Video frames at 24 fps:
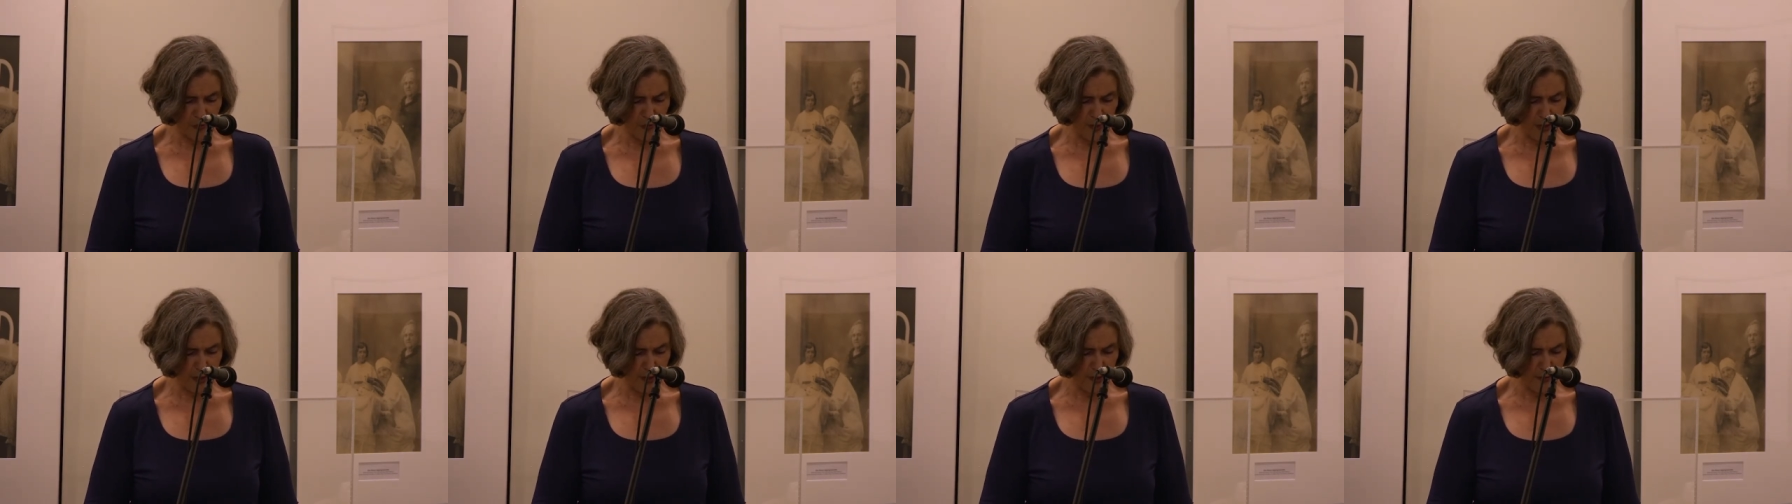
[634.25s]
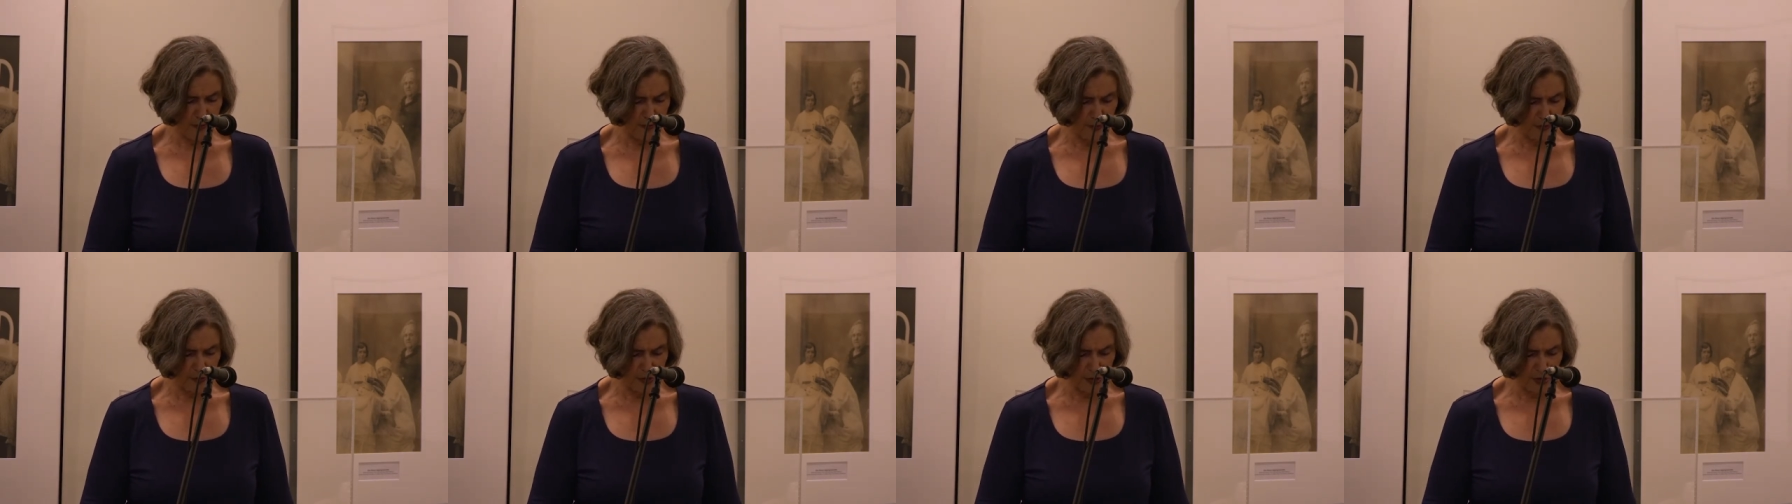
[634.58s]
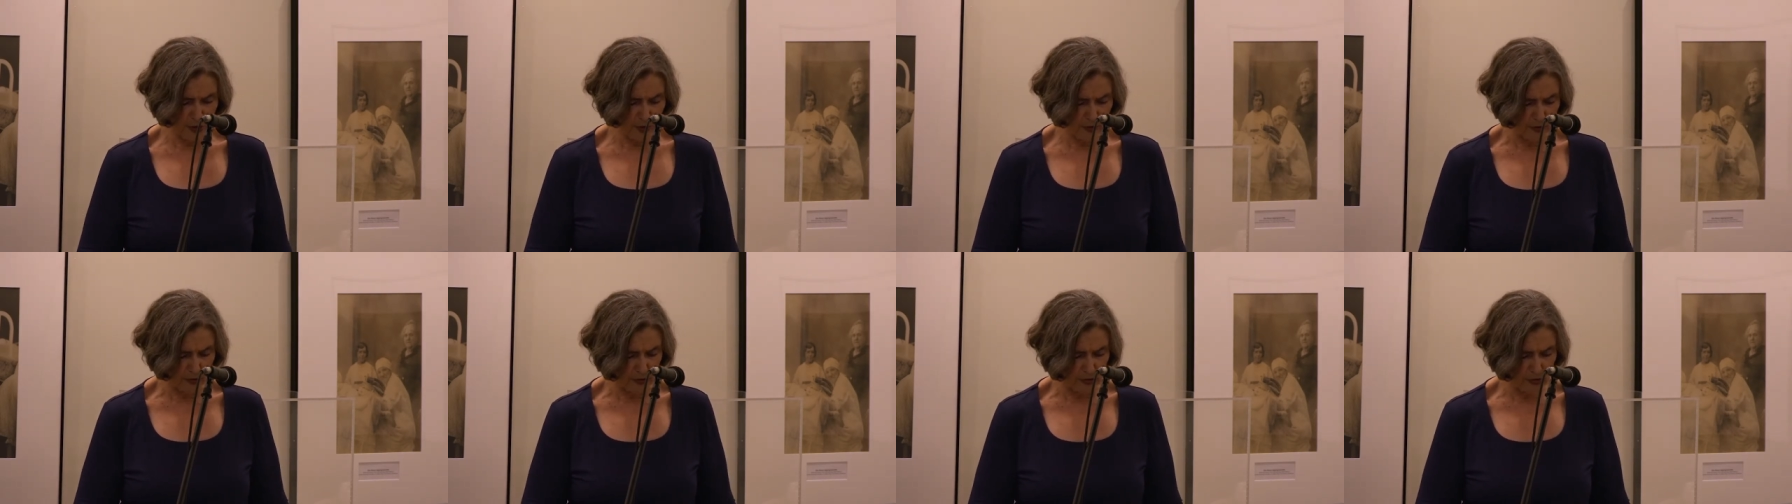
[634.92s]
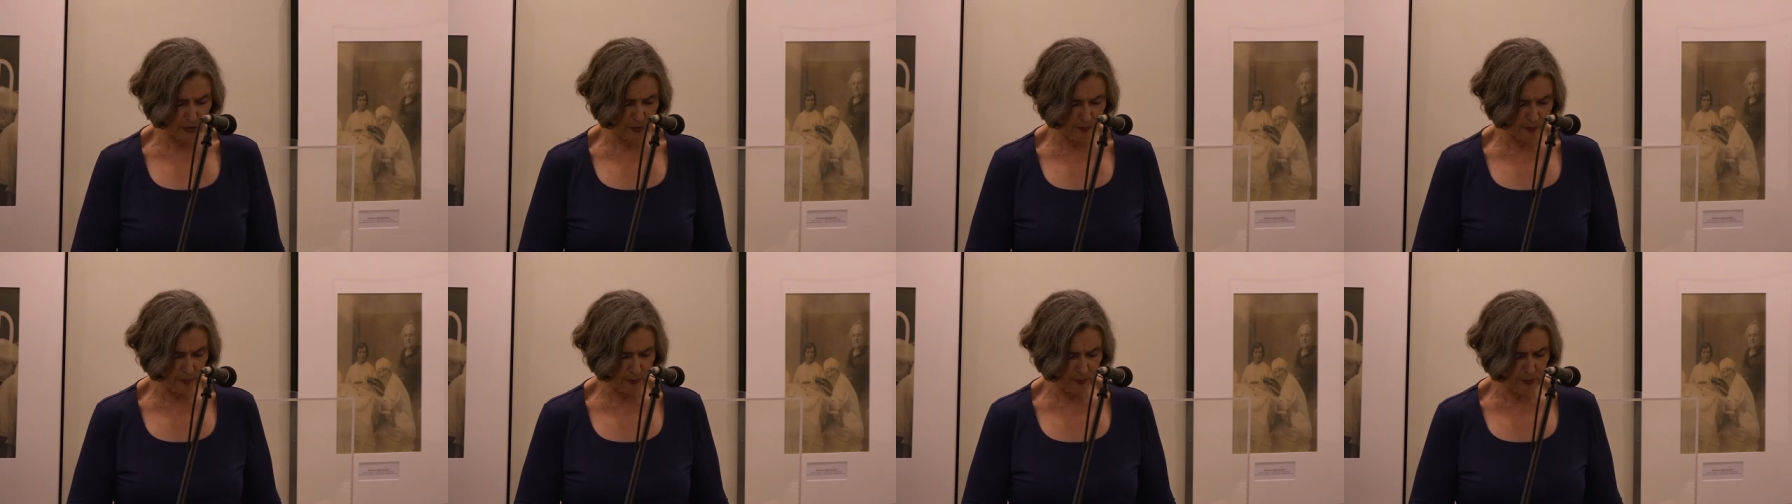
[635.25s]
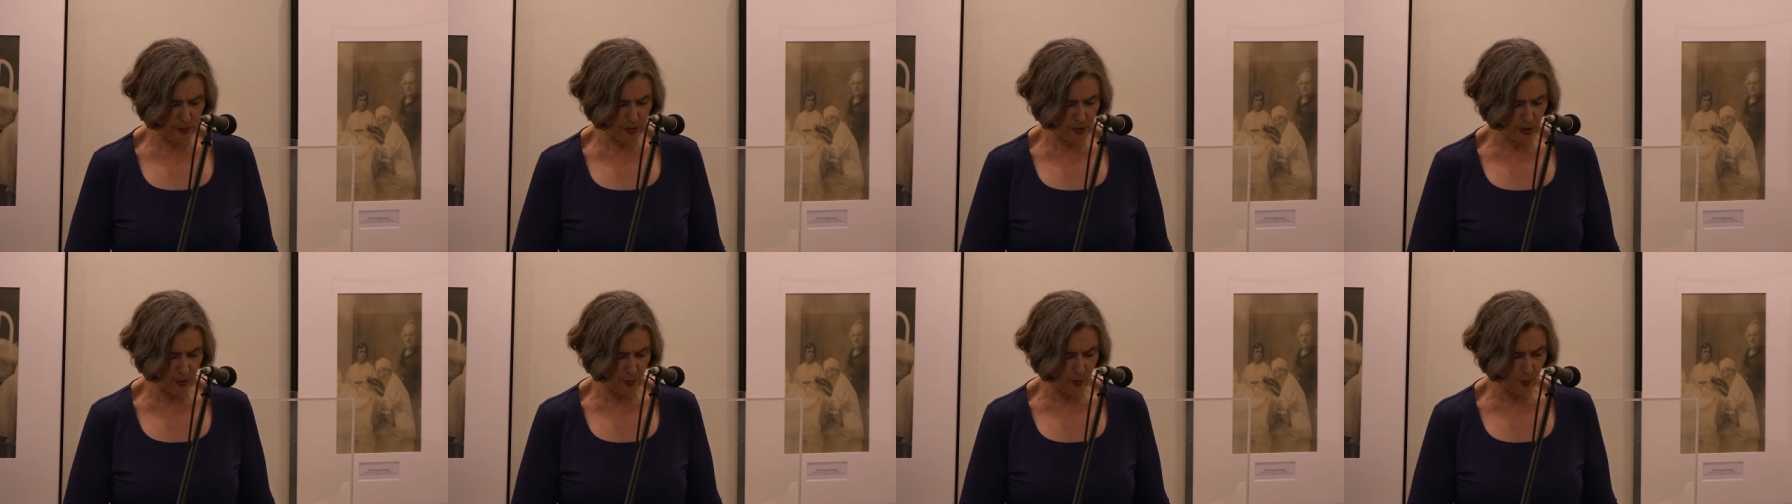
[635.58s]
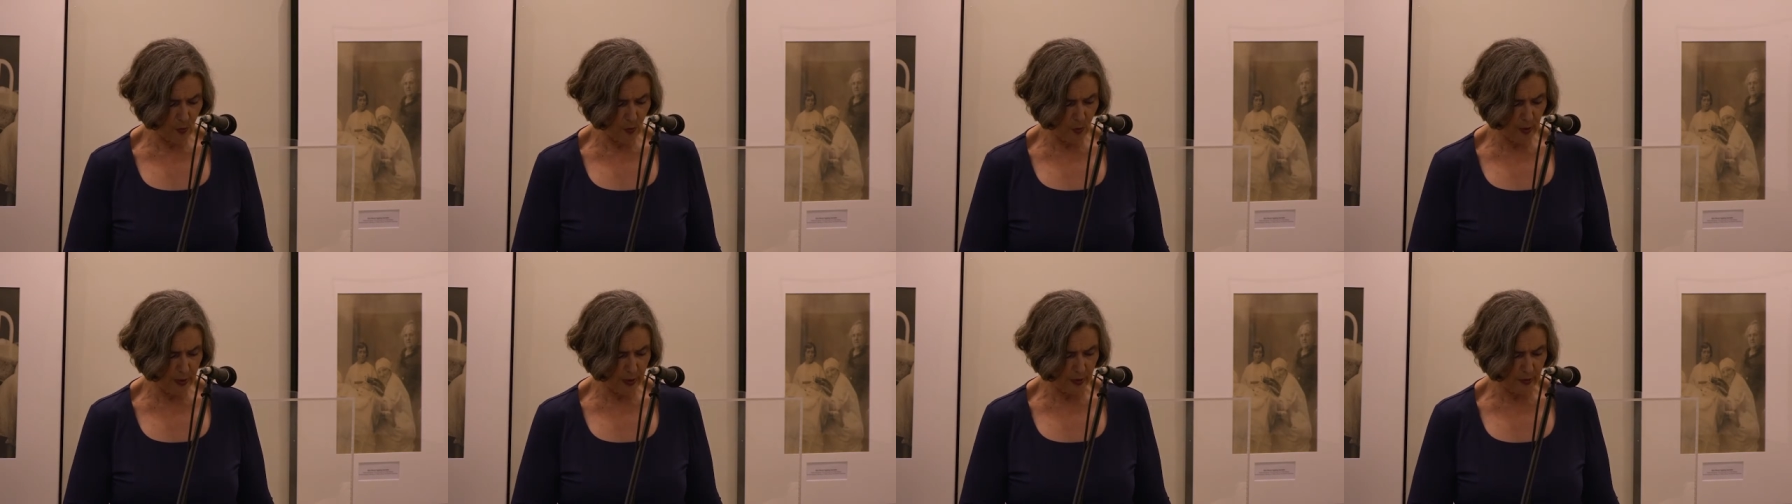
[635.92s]
around the church
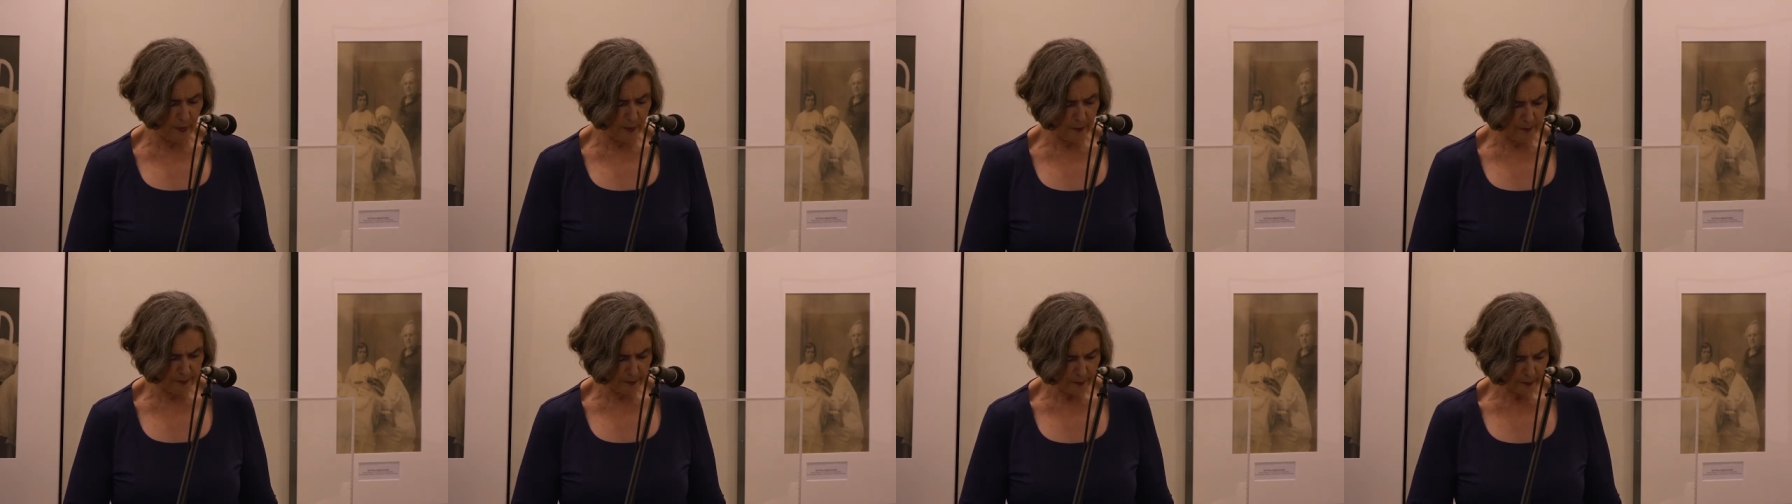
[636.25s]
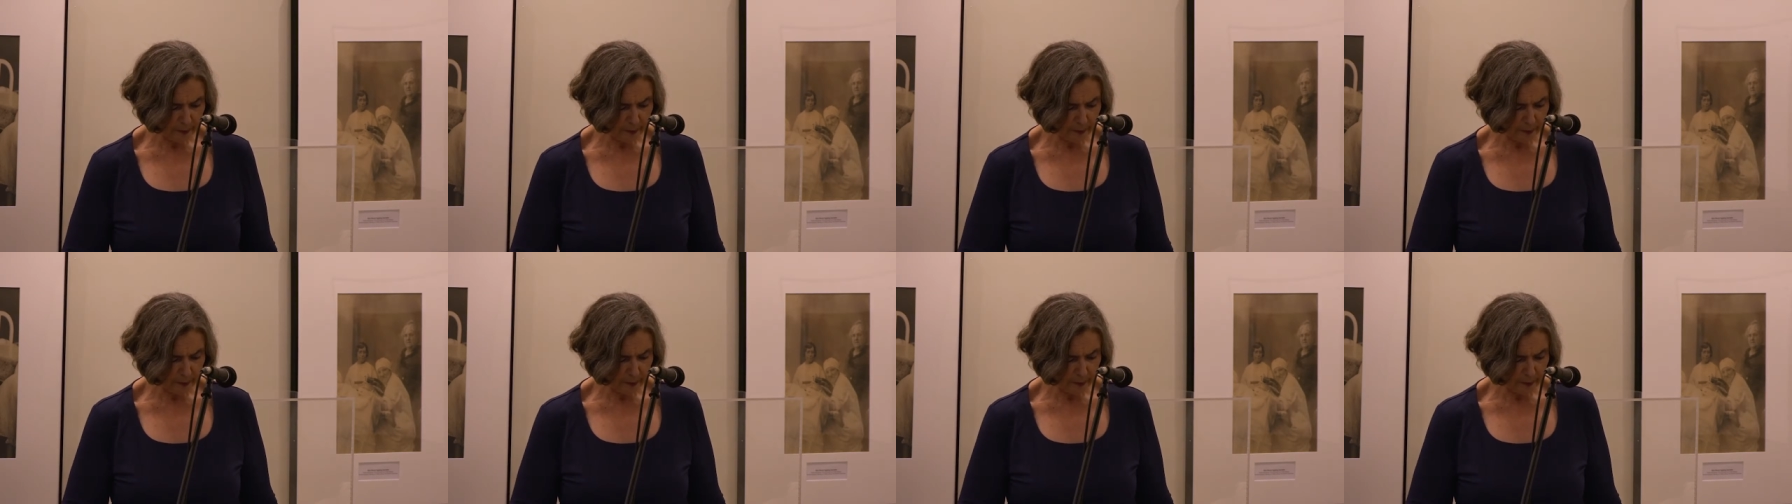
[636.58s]
somewhere.